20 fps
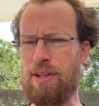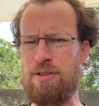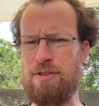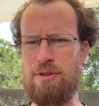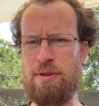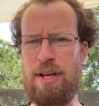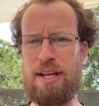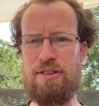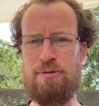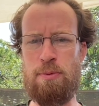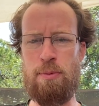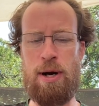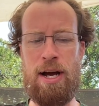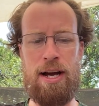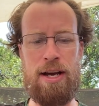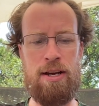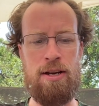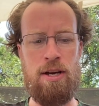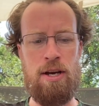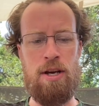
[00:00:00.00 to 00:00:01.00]
So that's
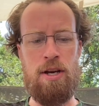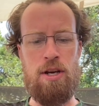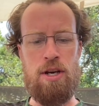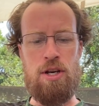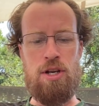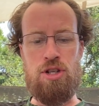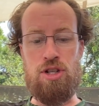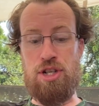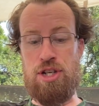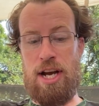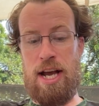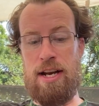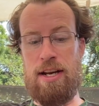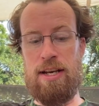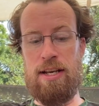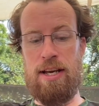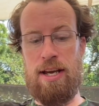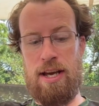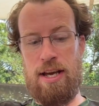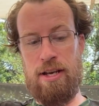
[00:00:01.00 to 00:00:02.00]
why
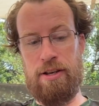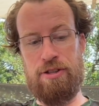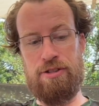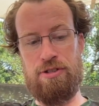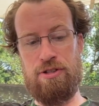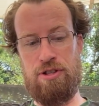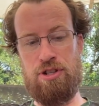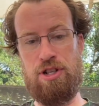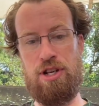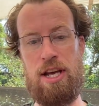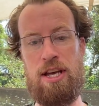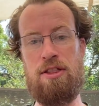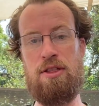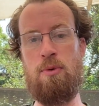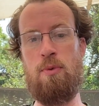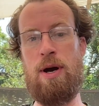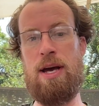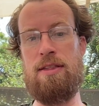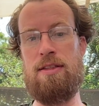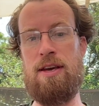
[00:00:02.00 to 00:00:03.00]
shading inks shade
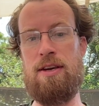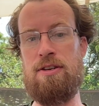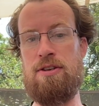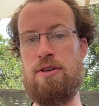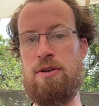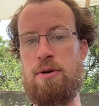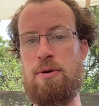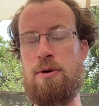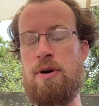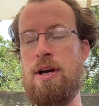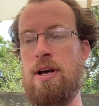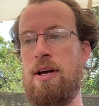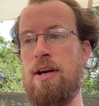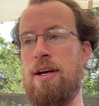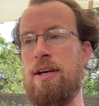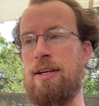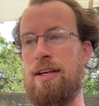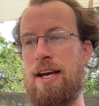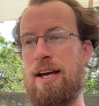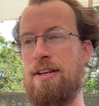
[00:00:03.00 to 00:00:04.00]
the way they do.
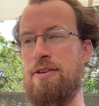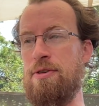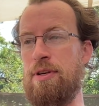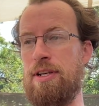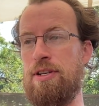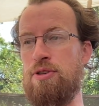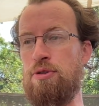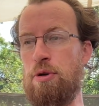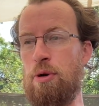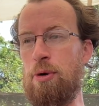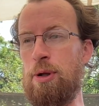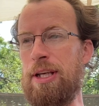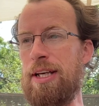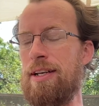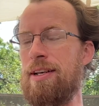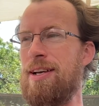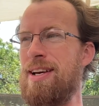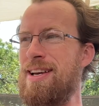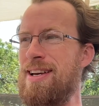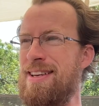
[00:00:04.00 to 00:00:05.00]
Can you control
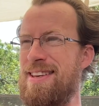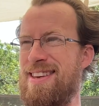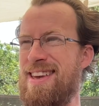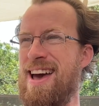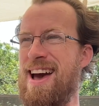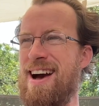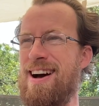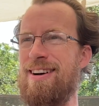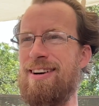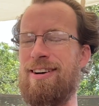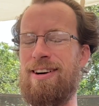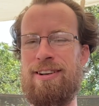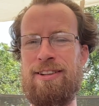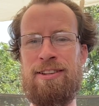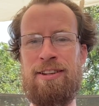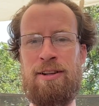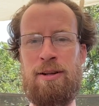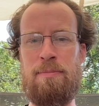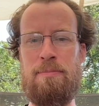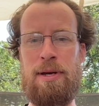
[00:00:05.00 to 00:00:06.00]
it? Yeah, a
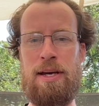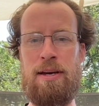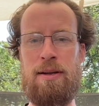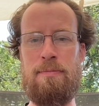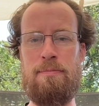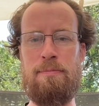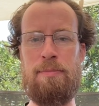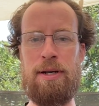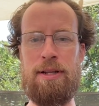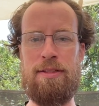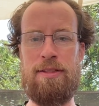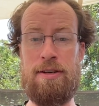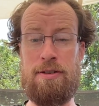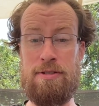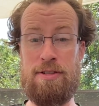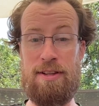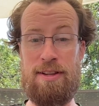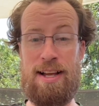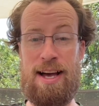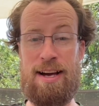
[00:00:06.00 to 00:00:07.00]
little bit, but
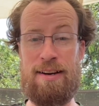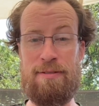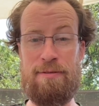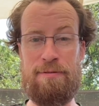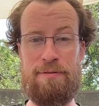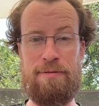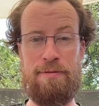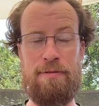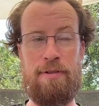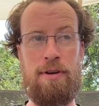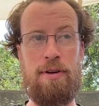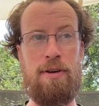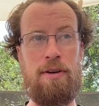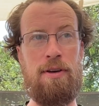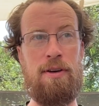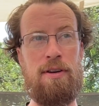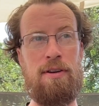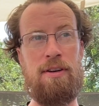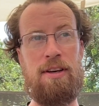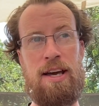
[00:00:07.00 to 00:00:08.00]
there's a lot of
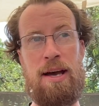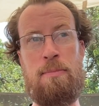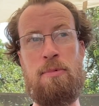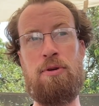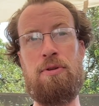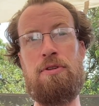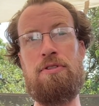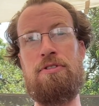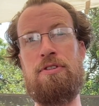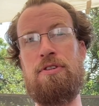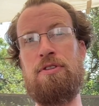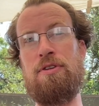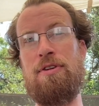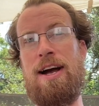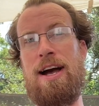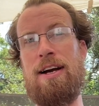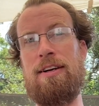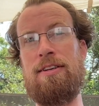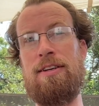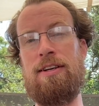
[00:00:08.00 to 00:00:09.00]
chemicals
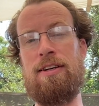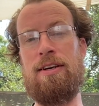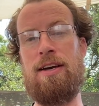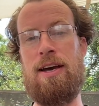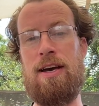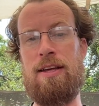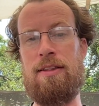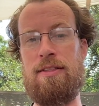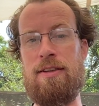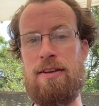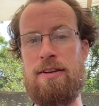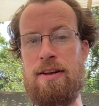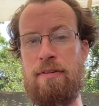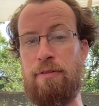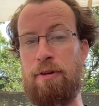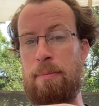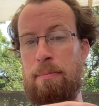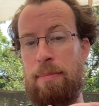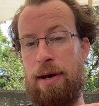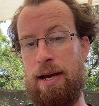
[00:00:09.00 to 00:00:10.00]
interacting, and the
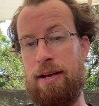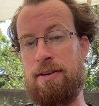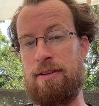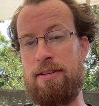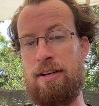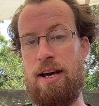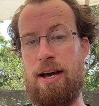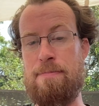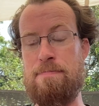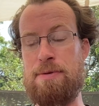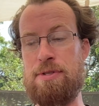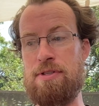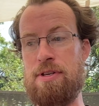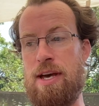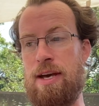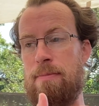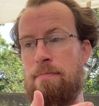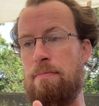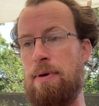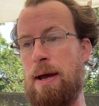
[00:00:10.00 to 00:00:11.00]
different pen types
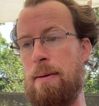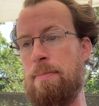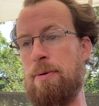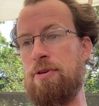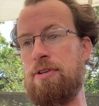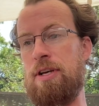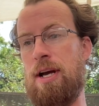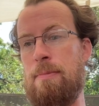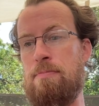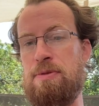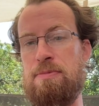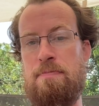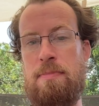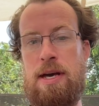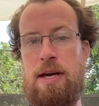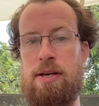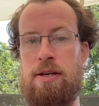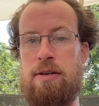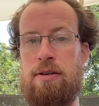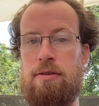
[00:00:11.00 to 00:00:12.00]
and paper types
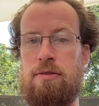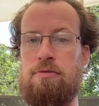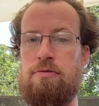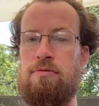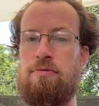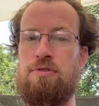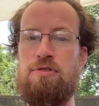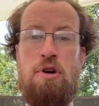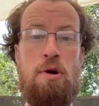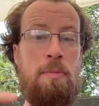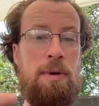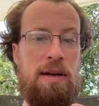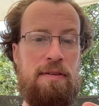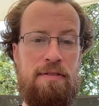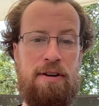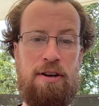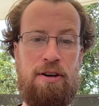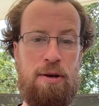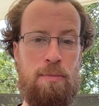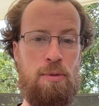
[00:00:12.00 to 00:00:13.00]
make so many
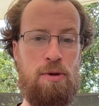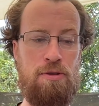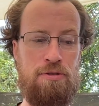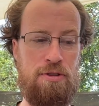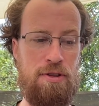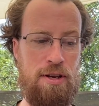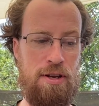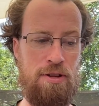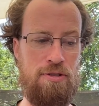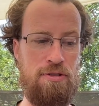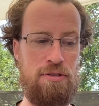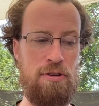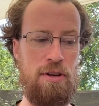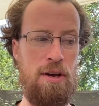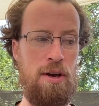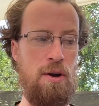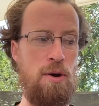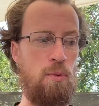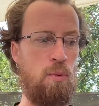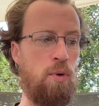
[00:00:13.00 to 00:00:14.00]
variables that it's
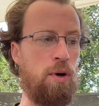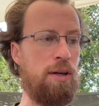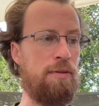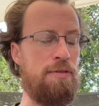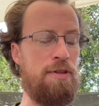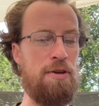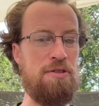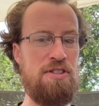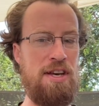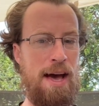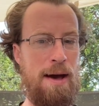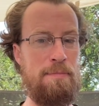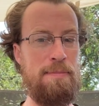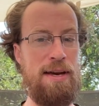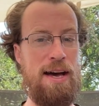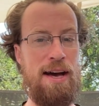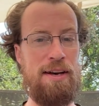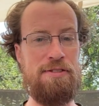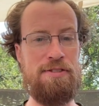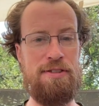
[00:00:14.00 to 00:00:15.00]
one of those
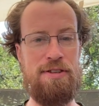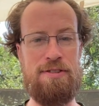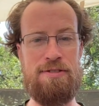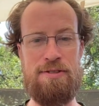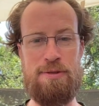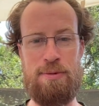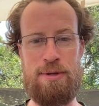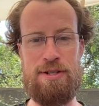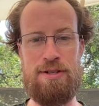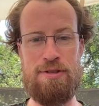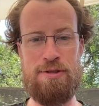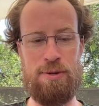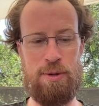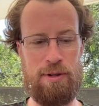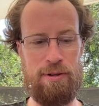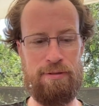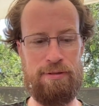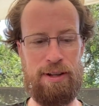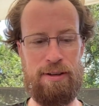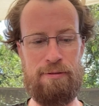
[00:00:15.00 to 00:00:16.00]
happy accidents that we just
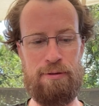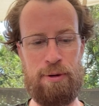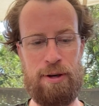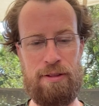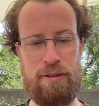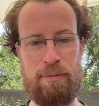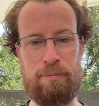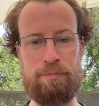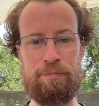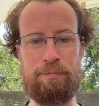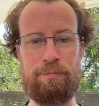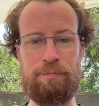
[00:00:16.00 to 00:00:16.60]
sort of live with.